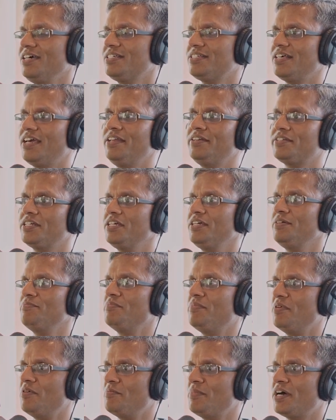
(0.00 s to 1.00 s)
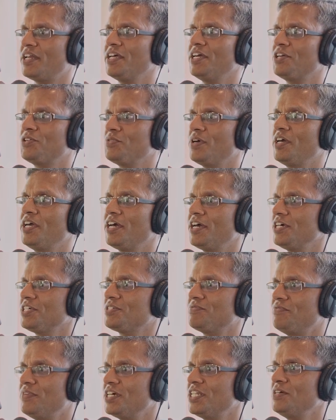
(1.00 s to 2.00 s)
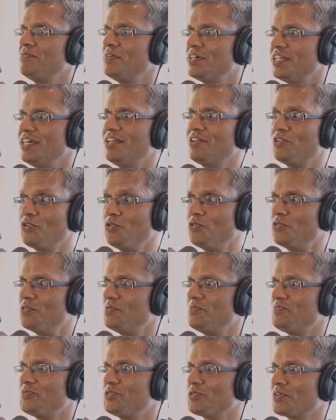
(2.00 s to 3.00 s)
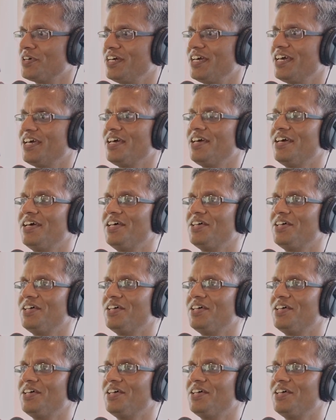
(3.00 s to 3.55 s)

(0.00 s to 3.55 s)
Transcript: his entry barrier to A I is very, very low. Okay.